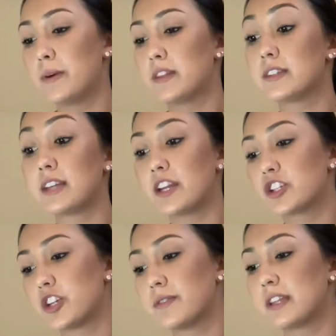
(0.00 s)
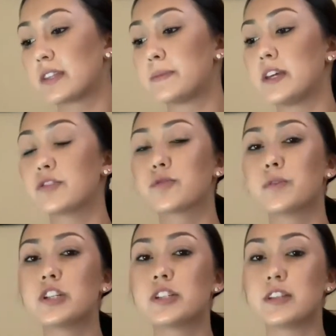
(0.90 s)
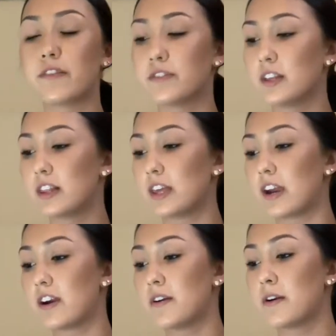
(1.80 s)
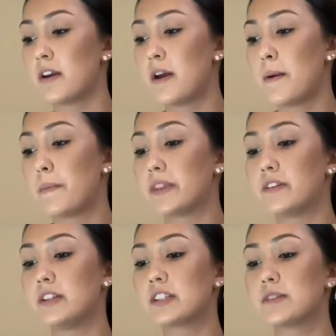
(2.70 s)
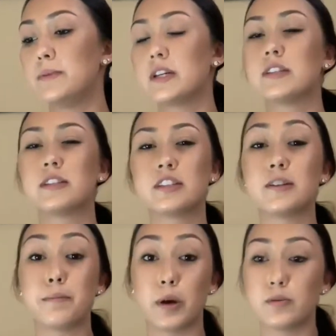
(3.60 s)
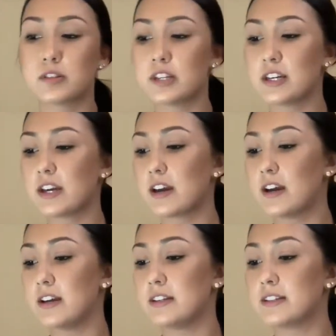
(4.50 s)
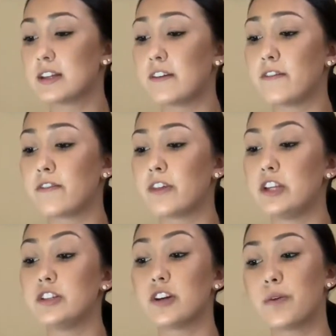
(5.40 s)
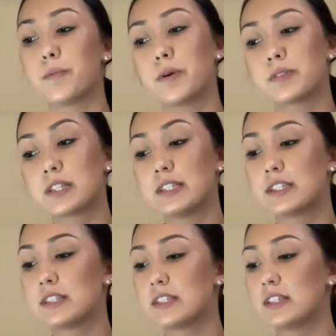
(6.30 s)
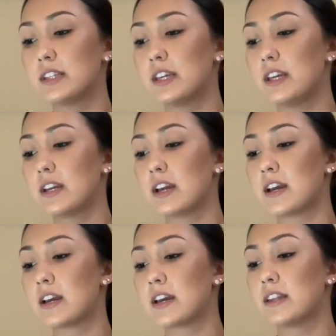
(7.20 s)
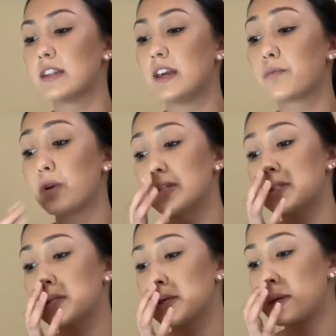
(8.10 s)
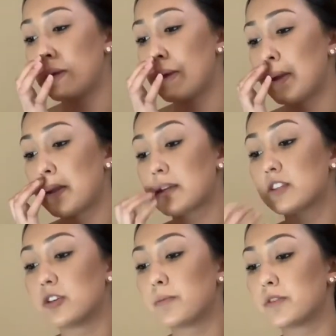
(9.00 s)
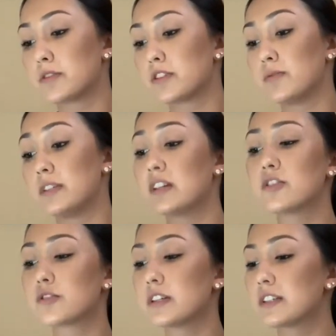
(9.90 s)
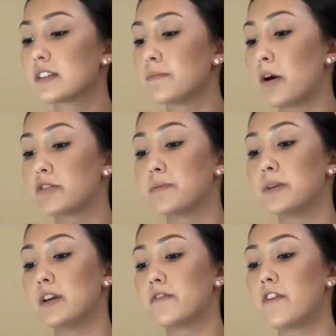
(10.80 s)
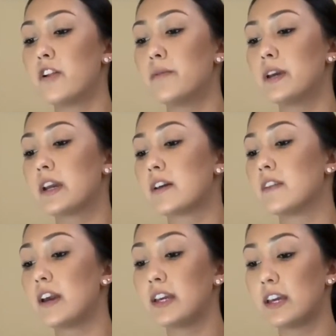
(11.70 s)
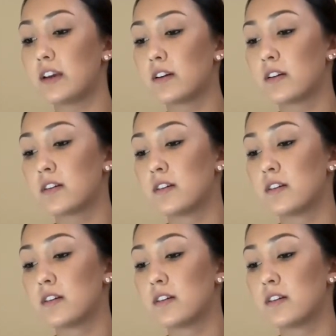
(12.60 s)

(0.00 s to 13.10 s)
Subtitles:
This data shows that the potential reach is definitely there, but there needs to be consistent posting, and if they don't post consistently, they risk consumers losing interest and possibly unfollowing, unliking,